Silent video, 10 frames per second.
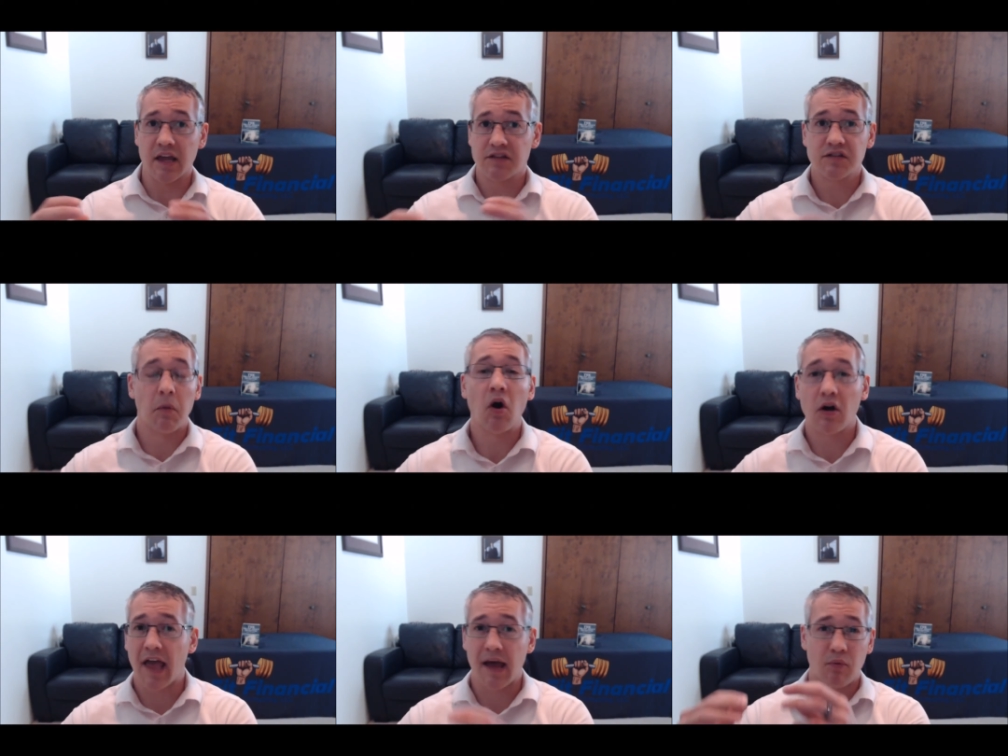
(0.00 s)
small
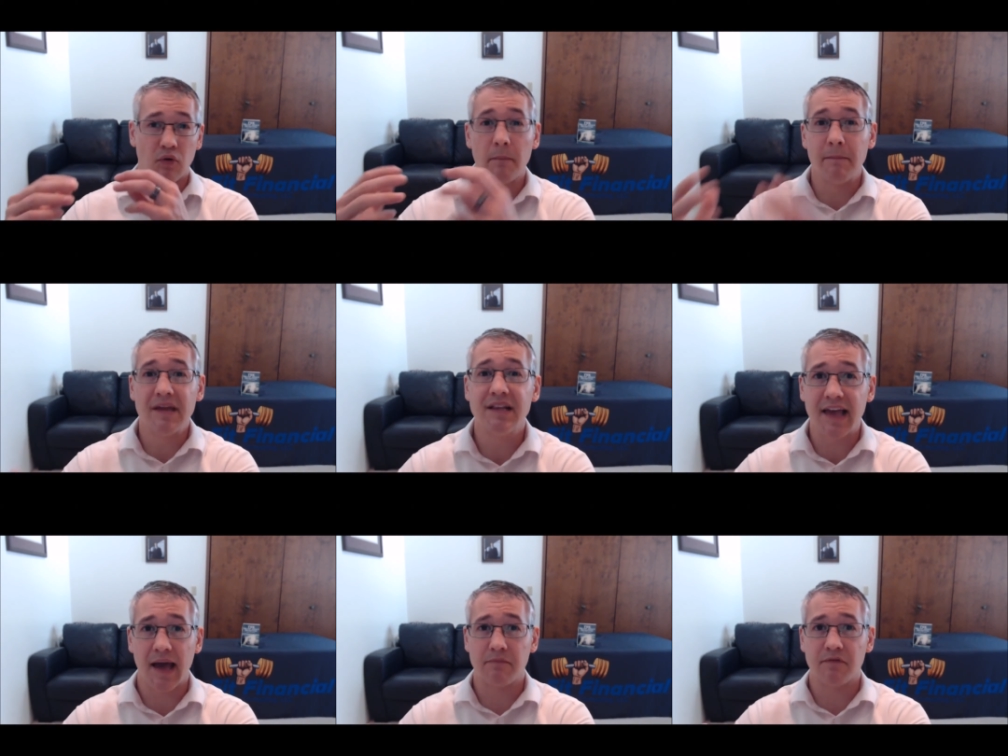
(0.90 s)
cap or a mid
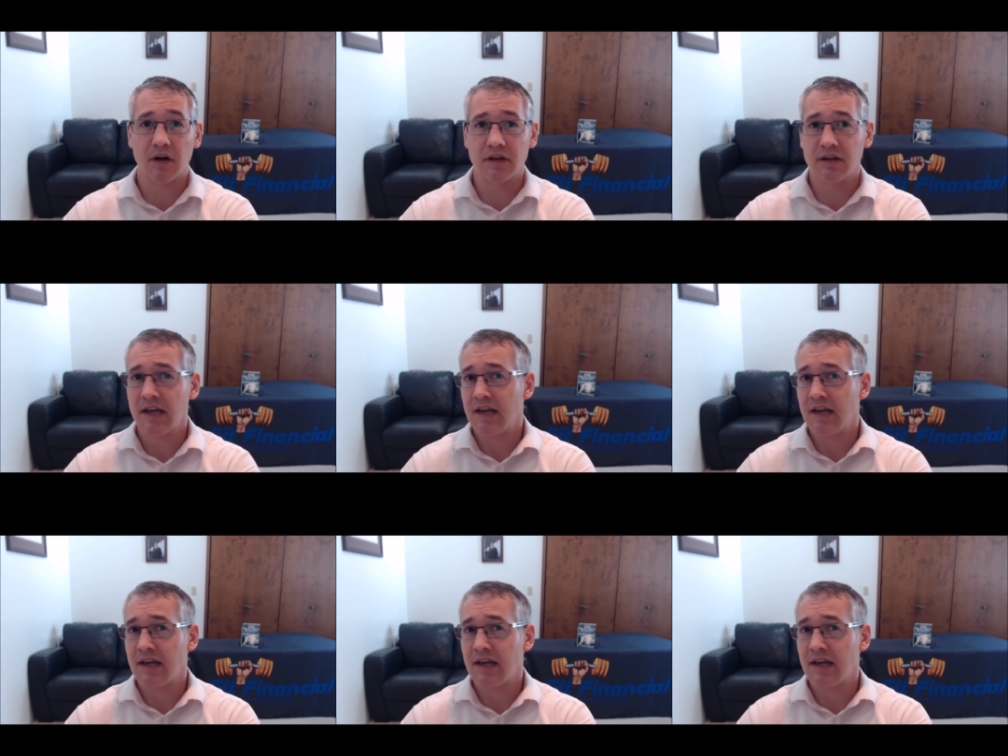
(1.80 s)
cap fund.